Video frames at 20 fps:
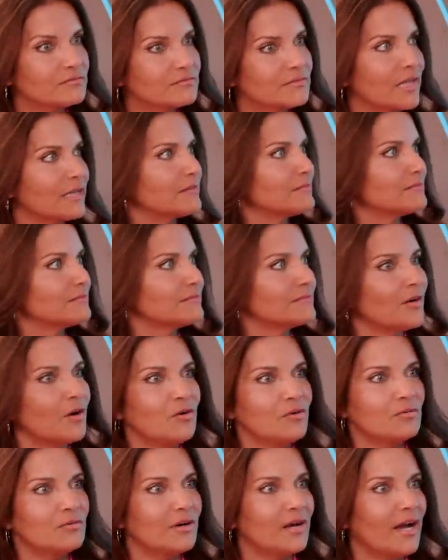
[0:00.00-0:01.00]
Like,
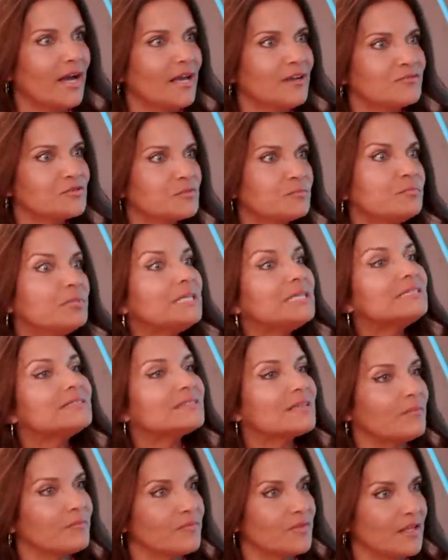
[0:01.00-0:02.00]
oh, I have to be
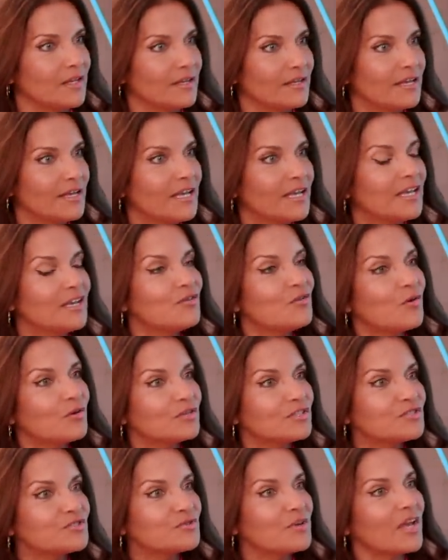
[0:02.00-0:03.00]
something in
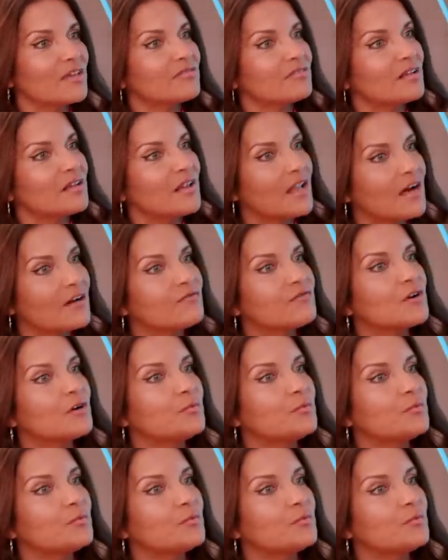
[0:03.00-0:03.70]
order to get the love,